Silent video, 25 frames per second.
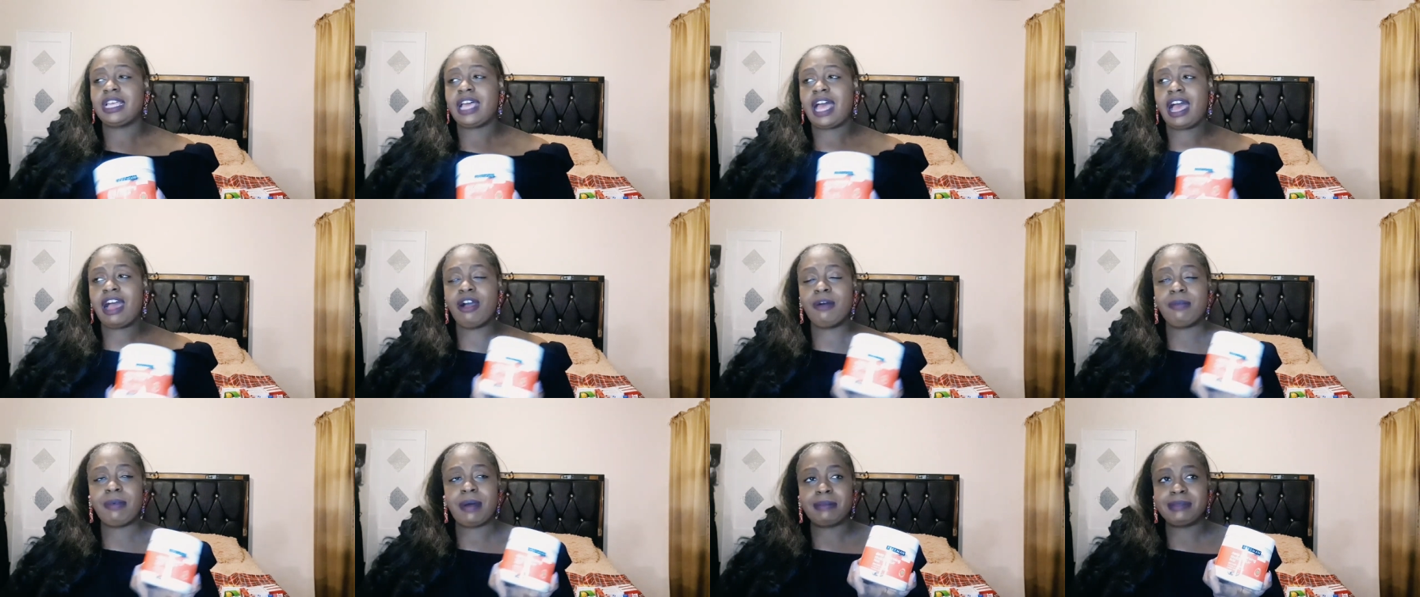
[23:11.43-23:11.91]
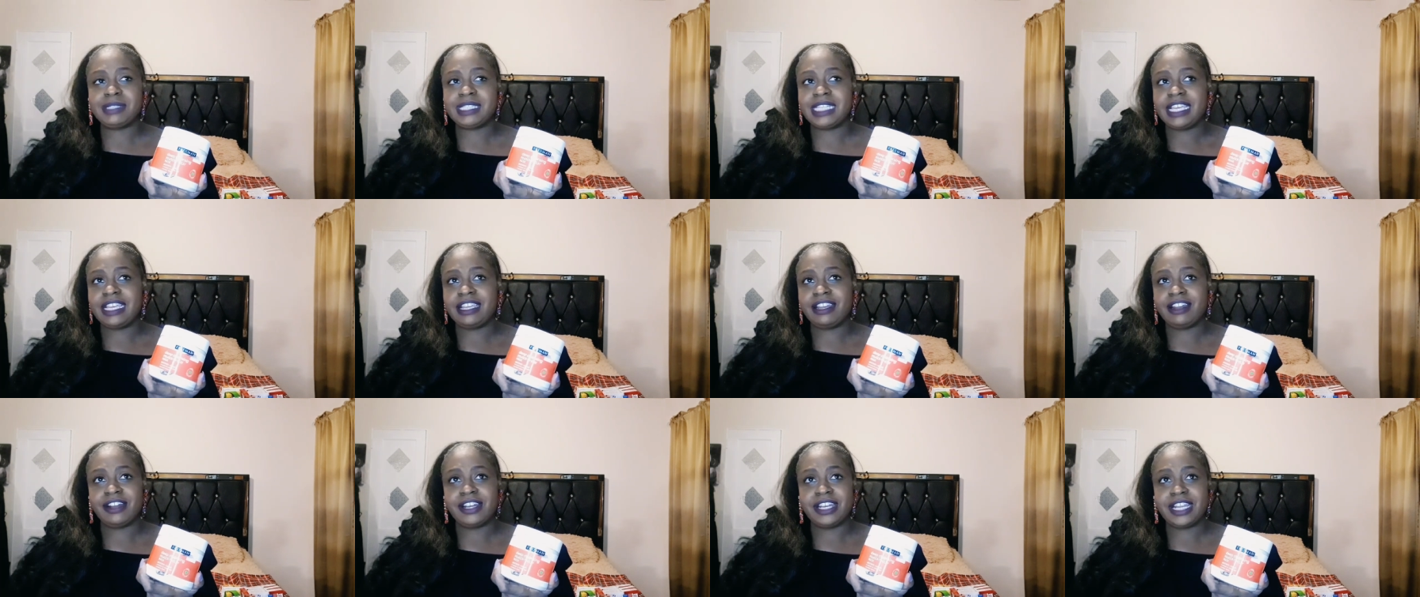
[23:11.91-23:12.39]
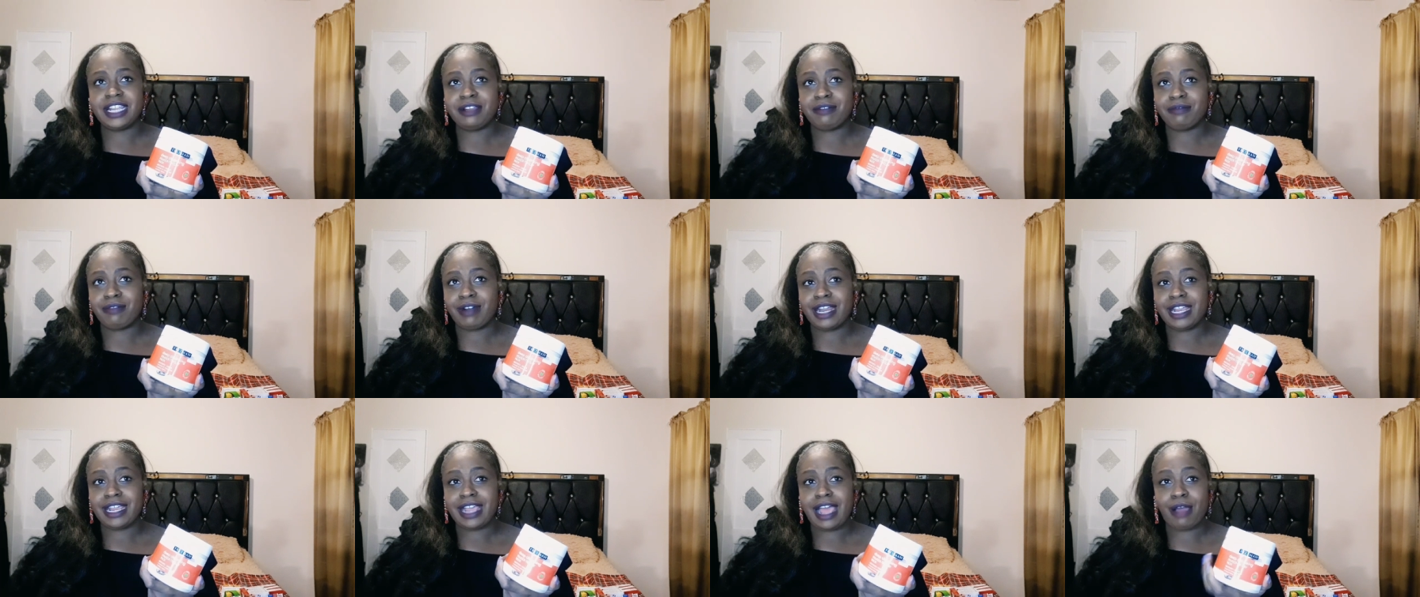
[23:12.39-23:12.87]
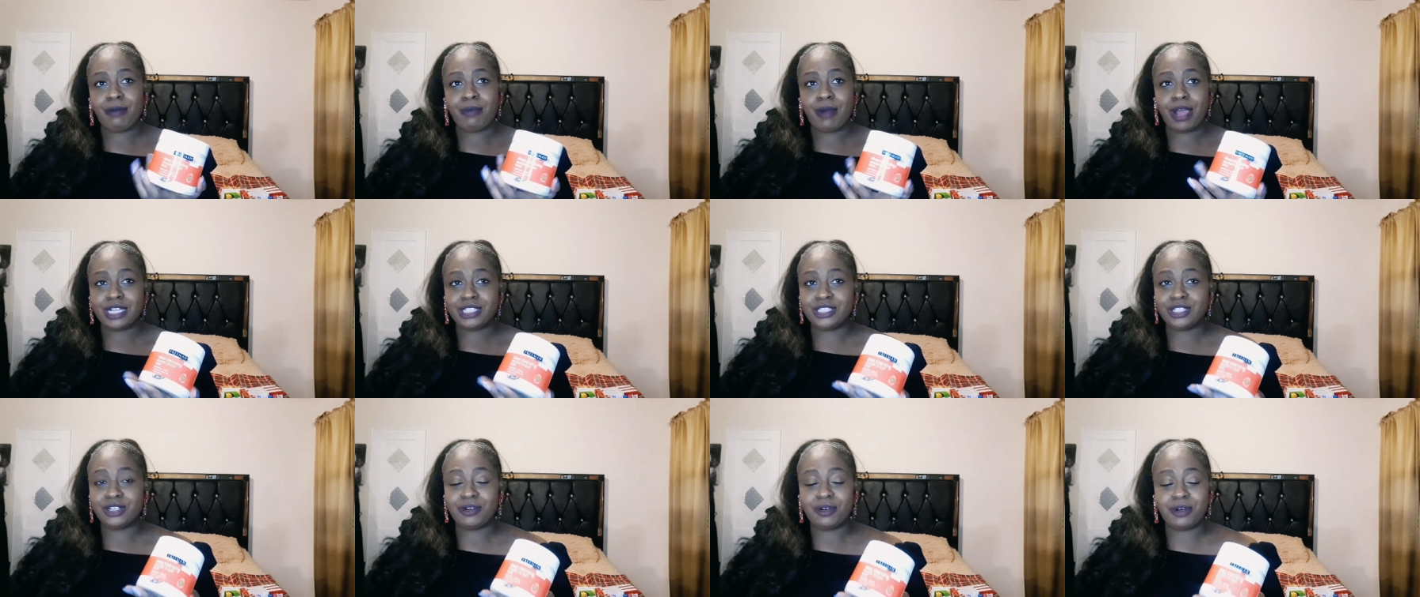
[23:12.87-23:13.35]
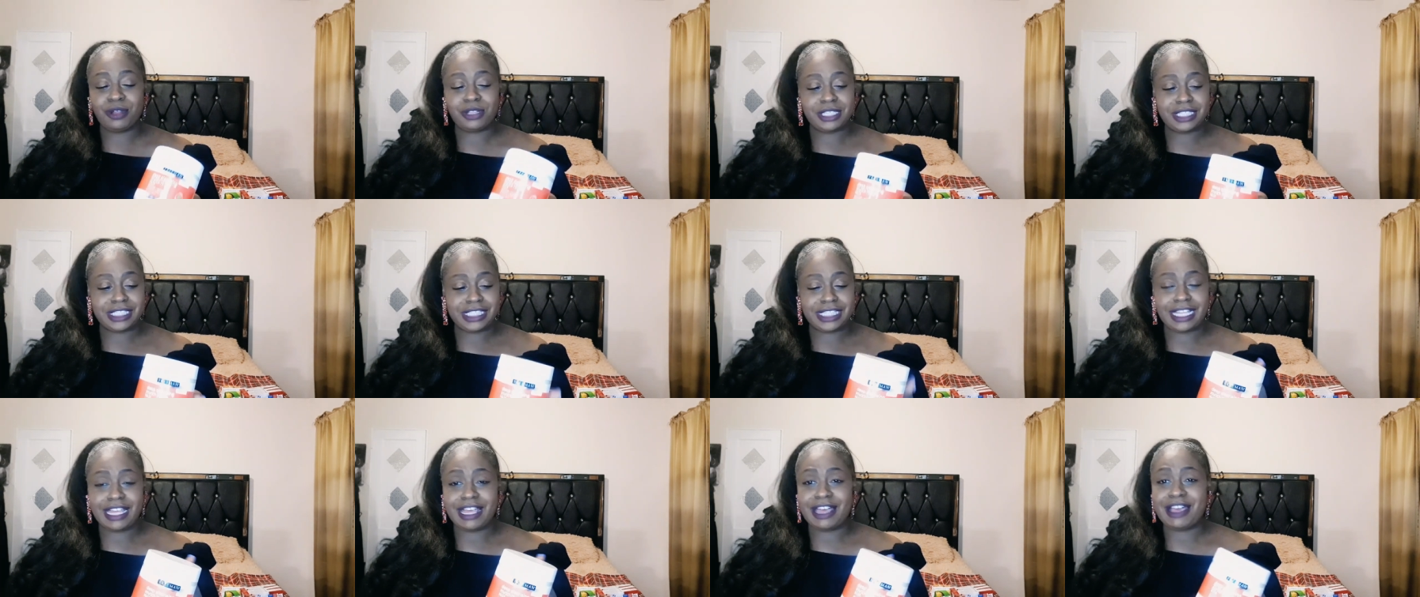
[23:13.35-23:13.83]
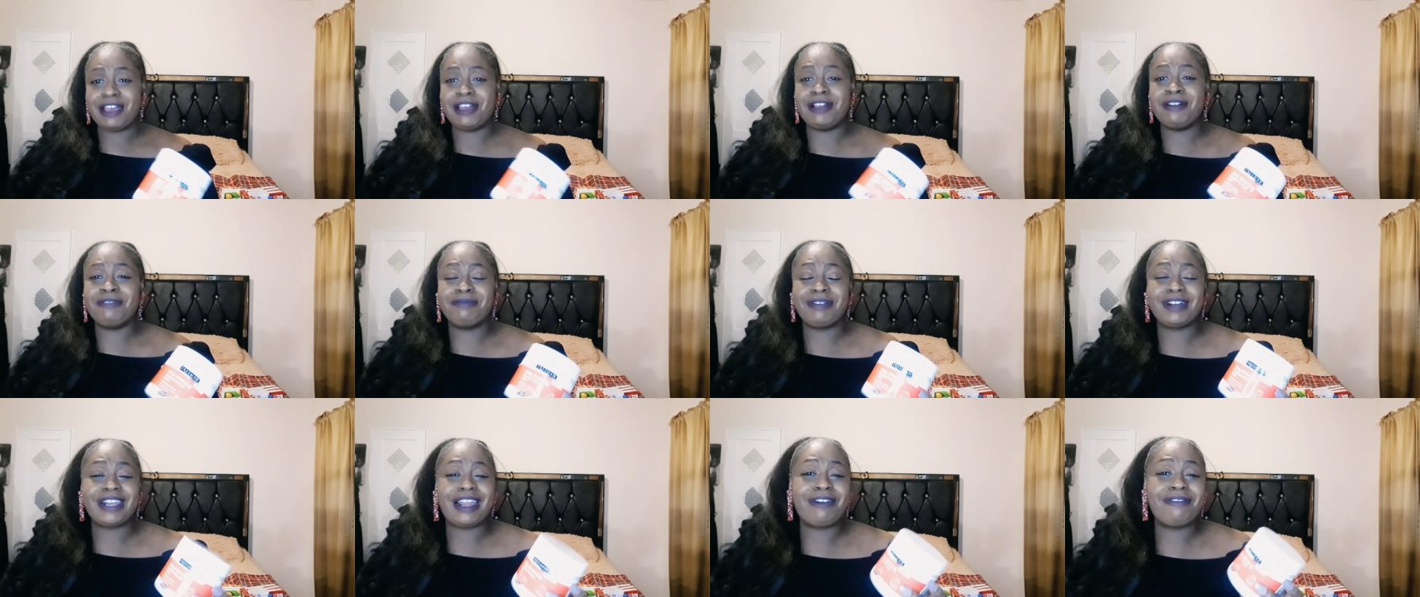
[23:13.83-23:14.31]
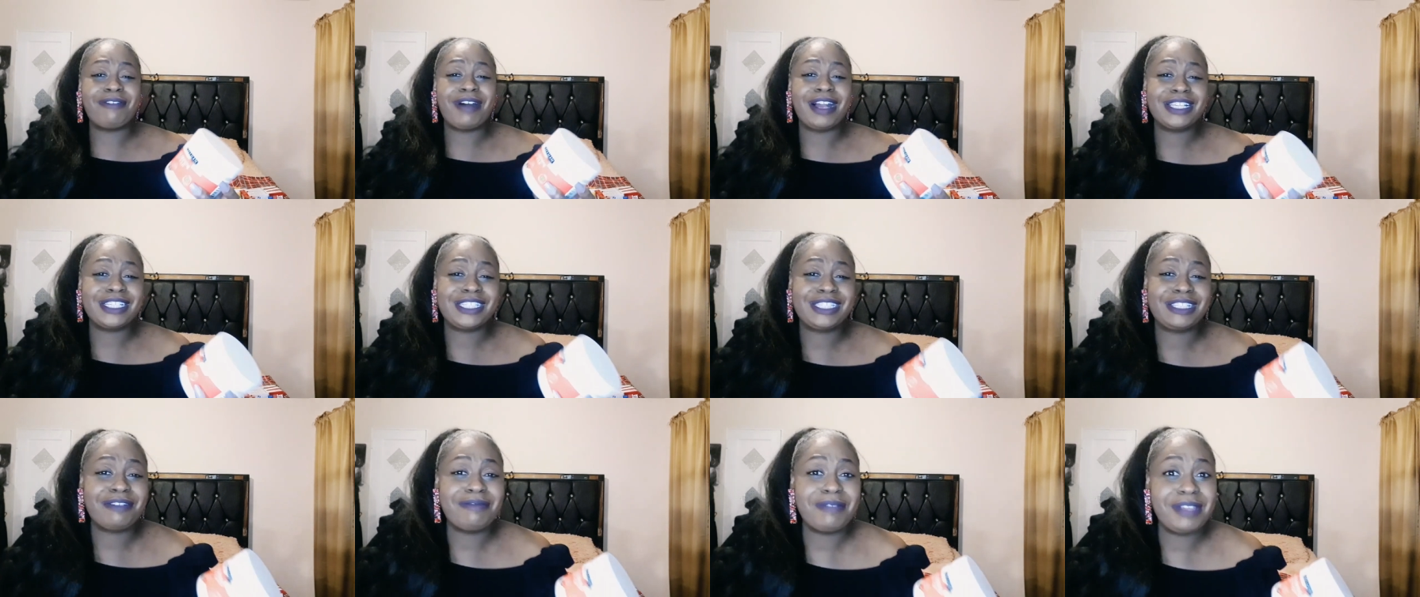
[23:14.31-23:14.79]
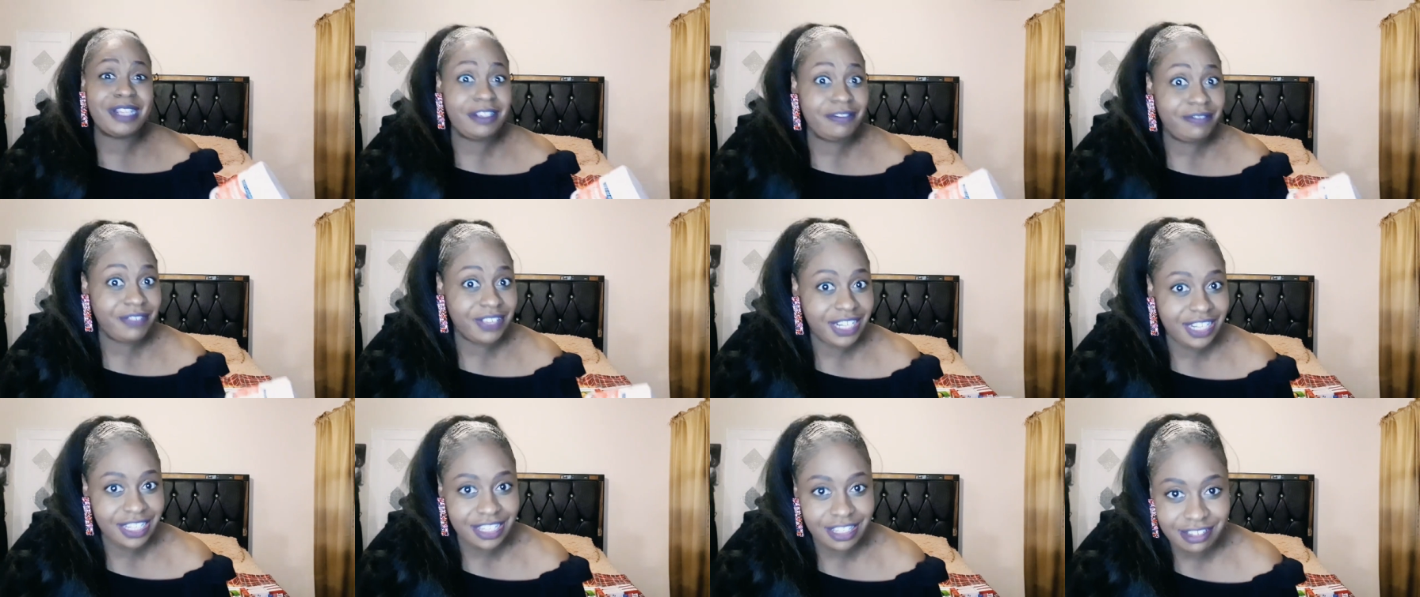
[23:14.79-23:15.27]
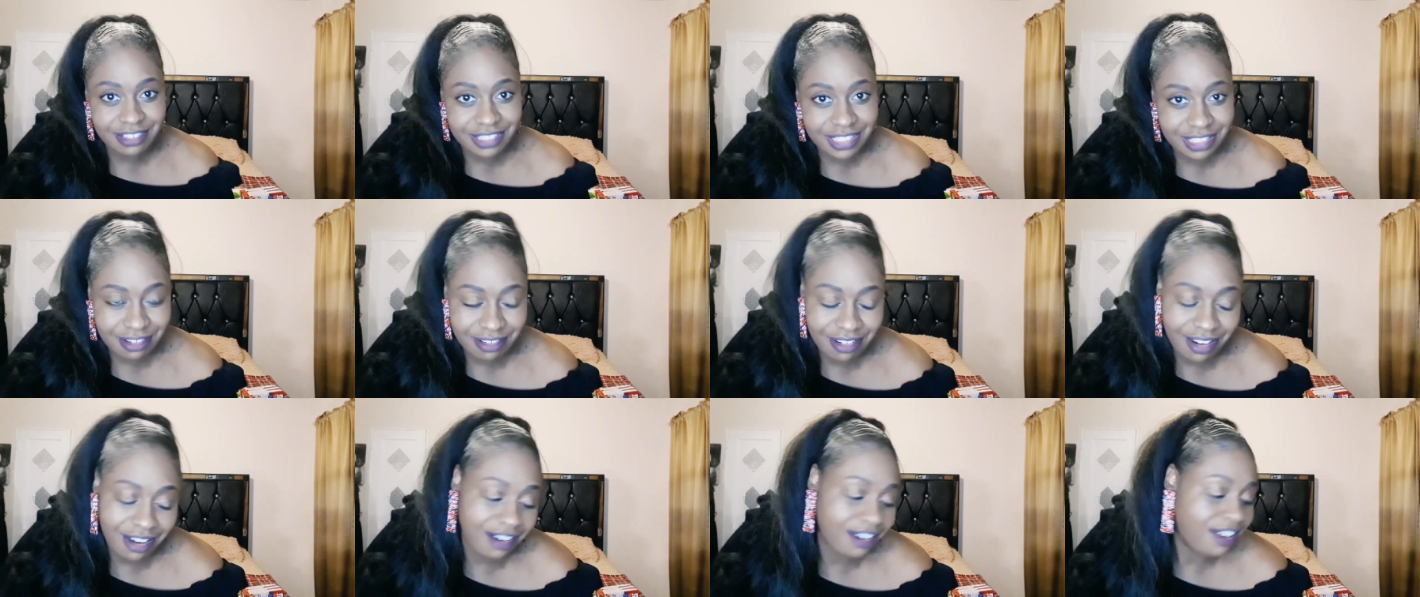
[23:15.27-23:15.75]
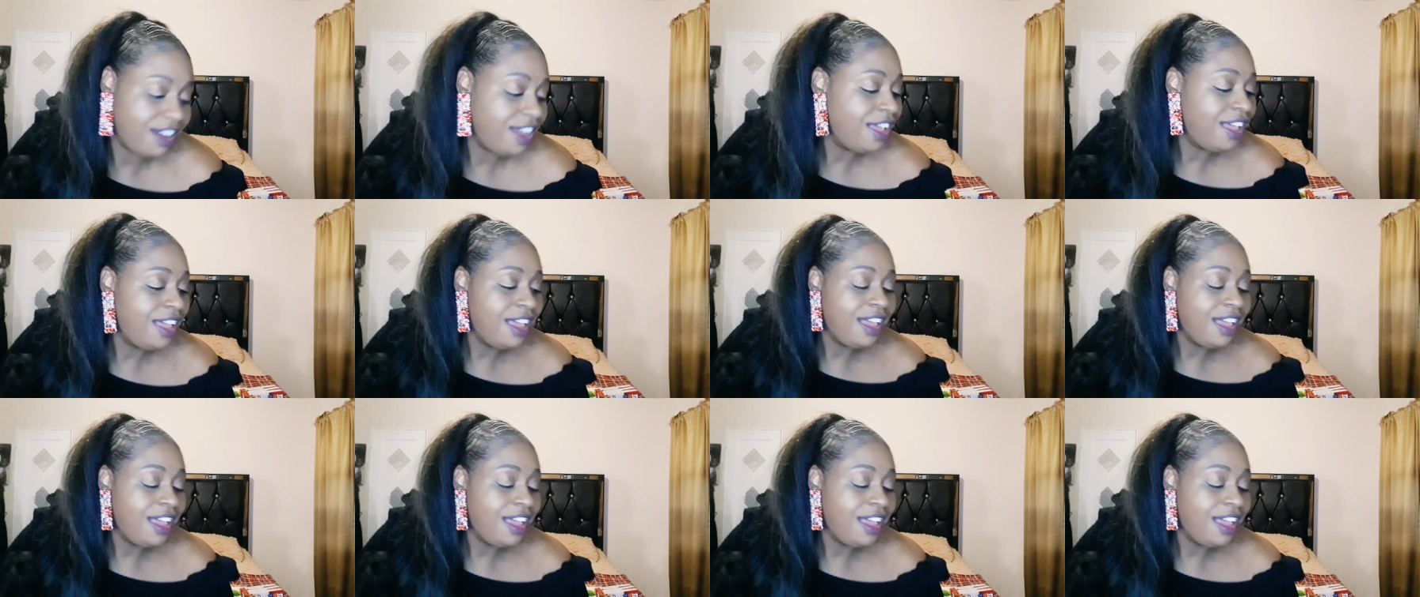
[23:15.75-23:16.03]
I hope I'm saying her name right. I watch her all the time, but I watch so many videos, girl.